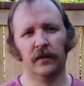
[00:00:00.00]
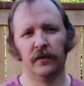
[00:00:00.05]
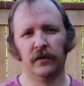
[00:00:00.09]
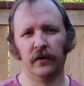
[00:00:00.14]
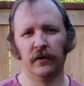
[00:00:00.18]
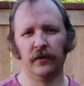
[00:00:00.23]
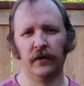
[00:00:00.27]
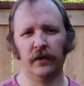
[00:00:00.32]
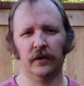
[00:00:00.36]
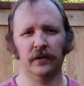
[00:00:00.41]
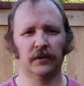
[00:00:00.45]

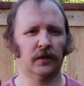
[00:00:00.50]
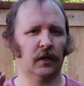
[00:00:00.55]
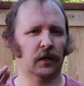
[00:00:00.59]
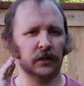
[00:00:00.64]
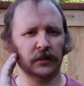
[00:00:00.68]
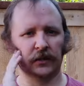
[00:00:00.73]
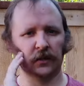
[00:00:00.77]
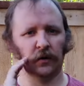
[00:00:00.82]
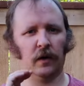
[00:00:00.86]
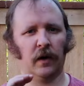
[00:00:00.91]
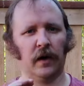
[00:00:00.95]
though there's
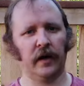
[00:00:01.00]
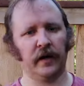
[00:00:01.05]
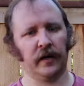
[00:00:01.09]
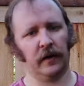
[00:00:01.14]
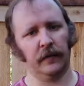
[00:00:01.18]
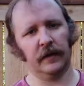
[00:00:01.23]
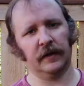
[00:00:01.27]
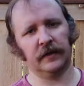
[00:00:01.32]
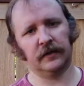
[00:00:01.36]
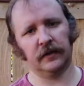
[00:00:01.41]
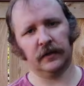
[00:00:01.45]
also
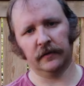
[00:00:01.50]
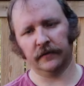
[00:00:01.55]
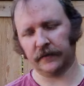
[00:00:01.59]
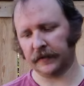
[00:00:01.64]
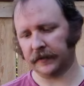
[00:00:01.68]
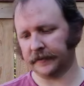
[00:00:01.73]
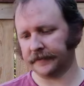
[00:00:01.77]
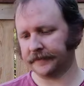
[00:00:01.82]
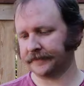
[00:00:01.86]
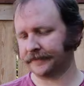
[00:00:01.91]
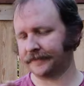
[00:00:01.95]
arguments
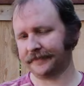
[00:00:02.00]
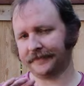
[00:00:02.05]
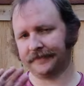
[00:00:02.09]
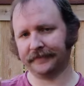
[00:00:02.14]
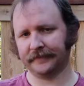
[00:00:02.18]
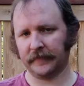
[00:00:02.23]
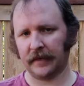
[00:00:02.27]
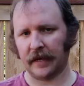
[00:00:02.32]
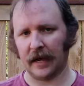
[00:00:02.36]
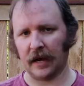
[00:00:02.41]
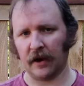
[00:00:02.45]
over
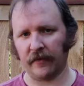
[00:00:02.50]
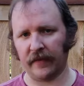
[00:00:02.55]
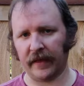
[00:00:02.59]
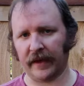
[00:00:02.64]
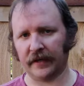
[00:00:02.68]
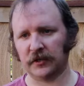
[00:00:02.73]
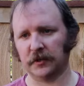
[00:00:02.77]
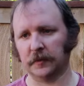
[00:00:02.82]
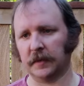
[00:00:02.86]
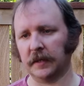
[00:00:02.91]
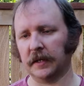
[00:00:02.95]
how
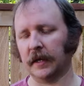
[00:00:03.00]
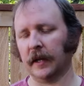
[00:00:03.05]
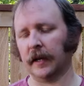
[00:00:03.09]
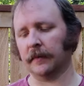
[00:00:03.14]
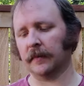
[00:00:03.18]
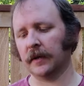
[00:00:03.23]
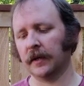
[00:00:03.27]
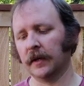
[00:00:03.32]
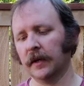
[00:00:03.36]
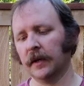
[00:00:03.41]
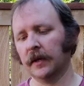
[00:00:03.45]
that should be
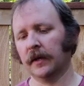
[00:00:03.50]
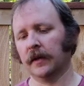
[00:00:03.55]
named.